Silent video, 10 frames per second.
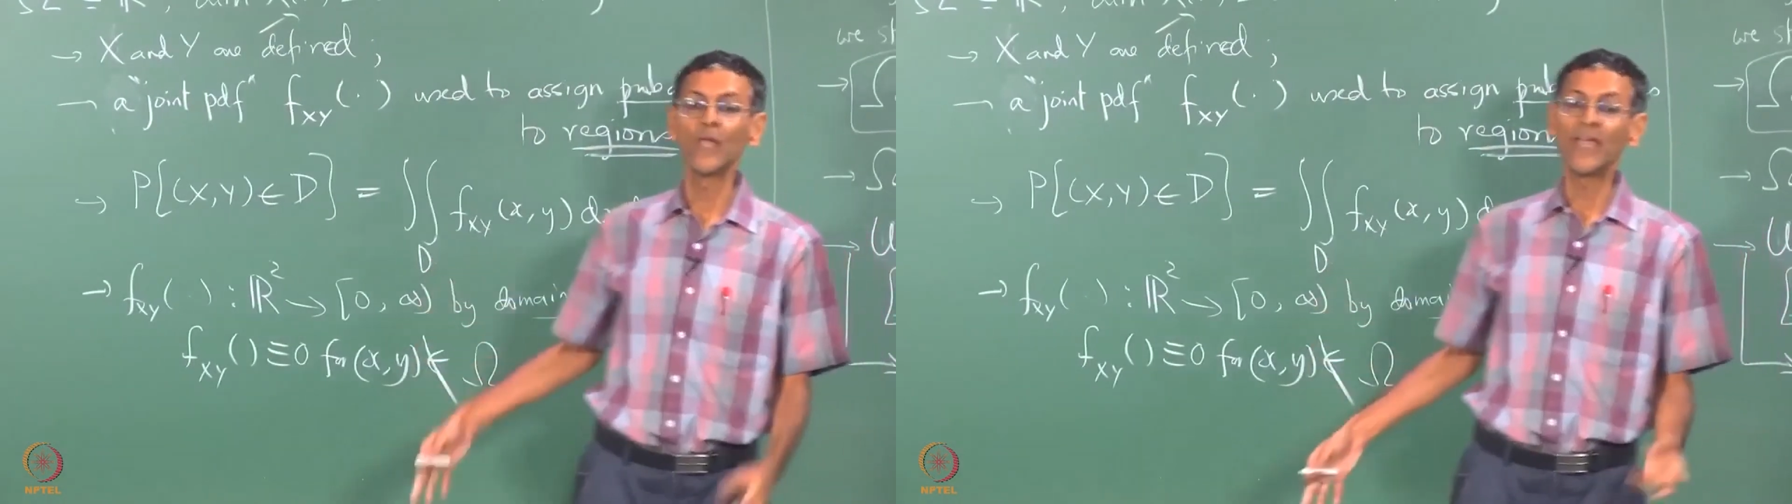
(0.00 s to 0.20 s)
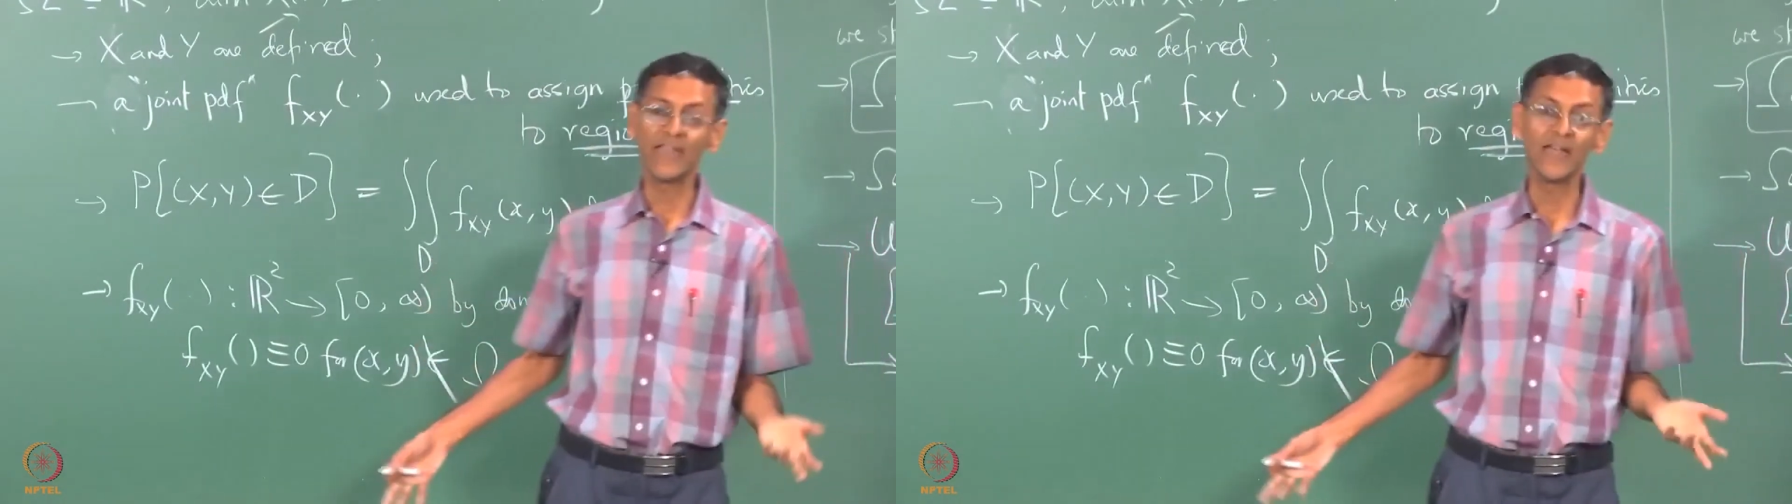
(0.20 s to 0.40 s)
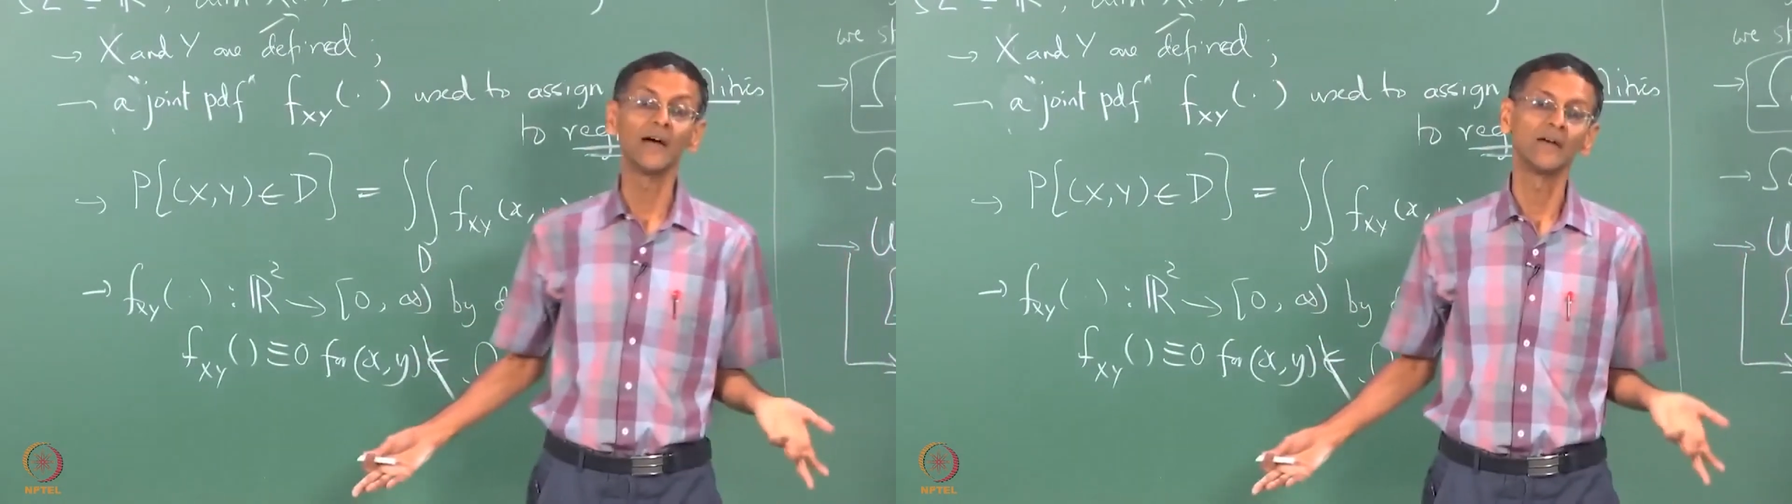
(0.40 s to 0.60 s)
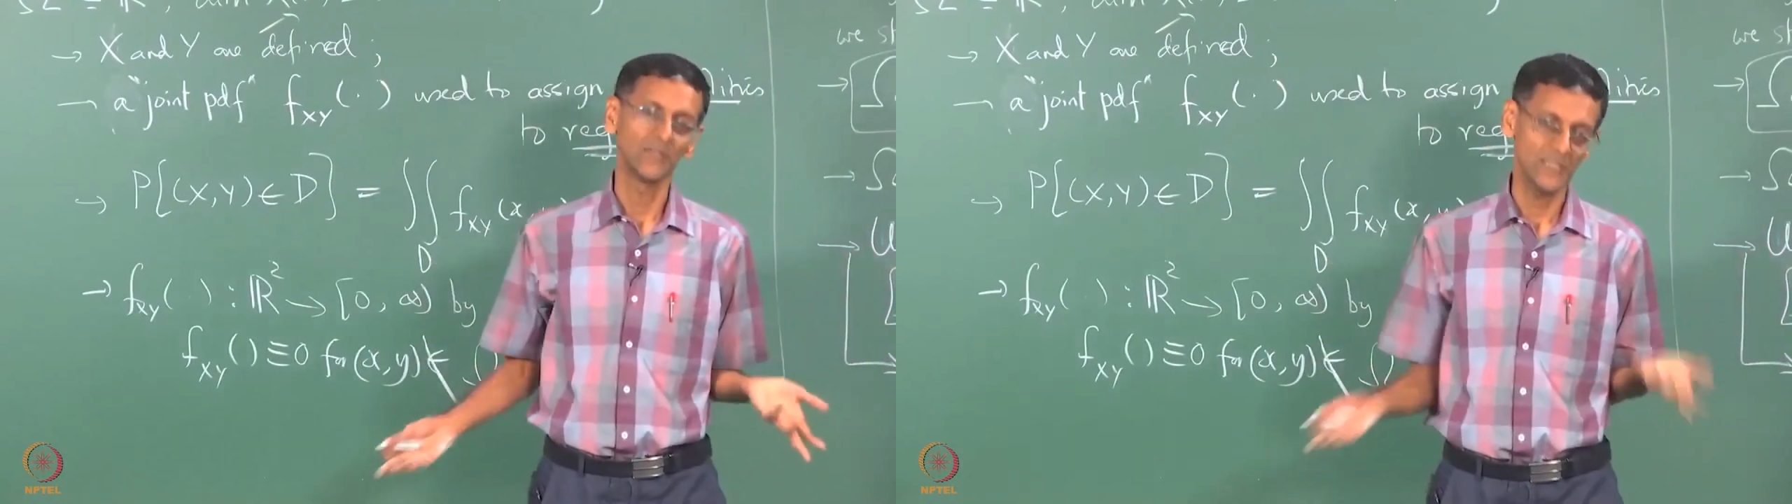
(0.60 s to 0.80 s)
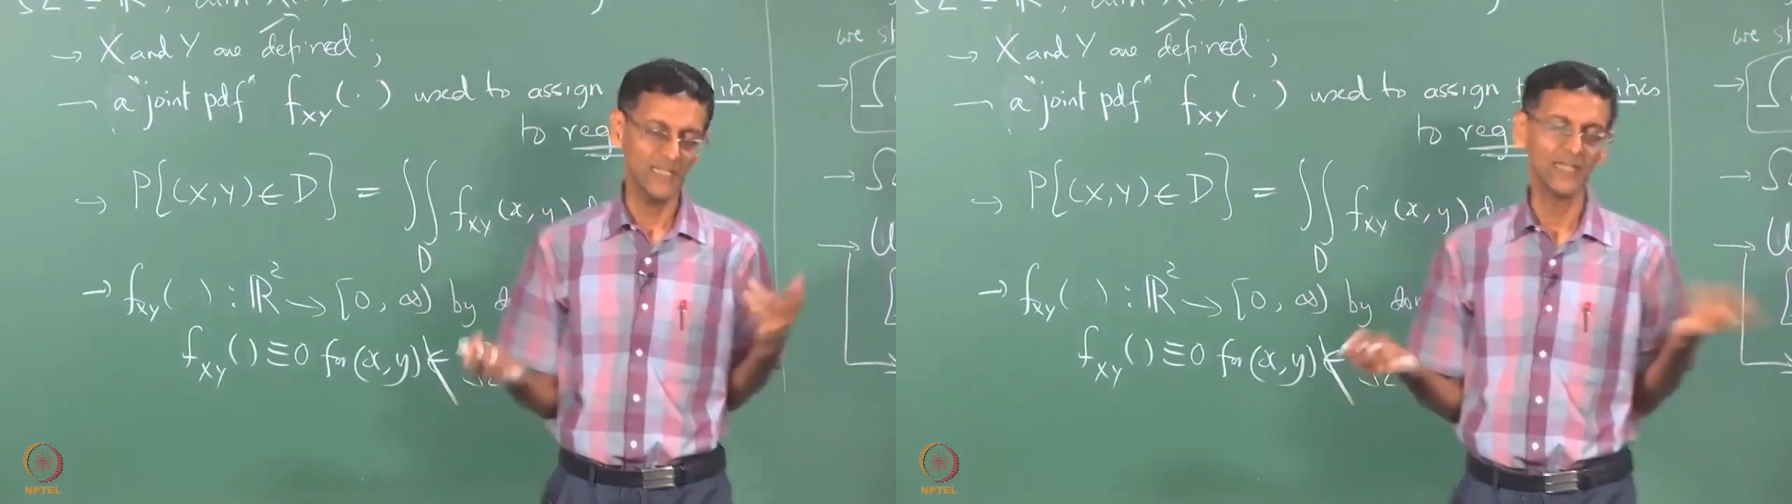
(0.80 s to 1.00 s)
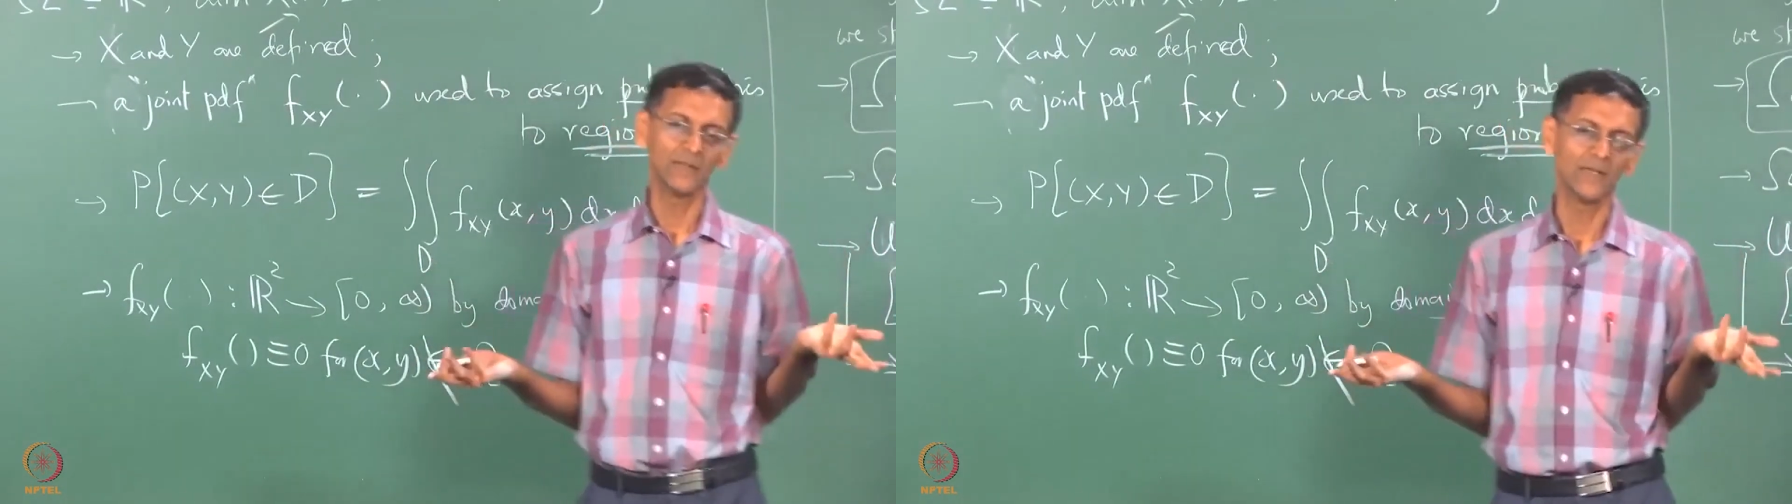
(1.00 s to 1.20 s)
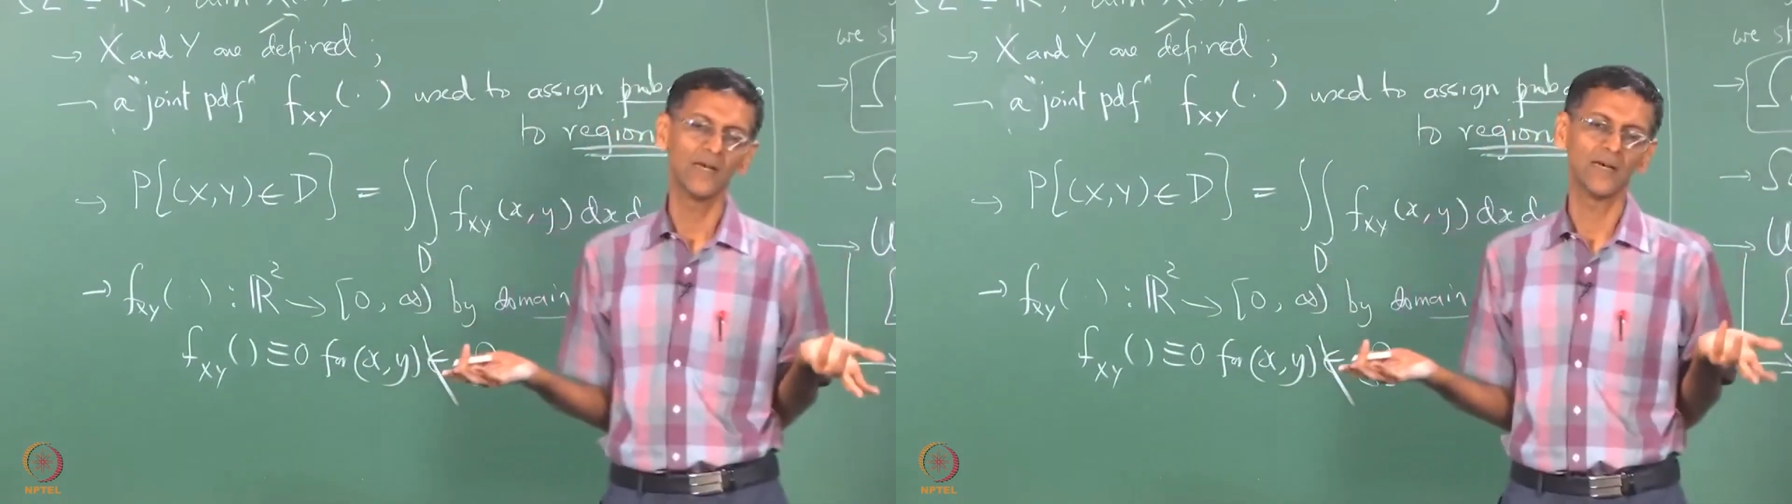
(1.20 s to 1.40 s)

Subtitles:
area, which is a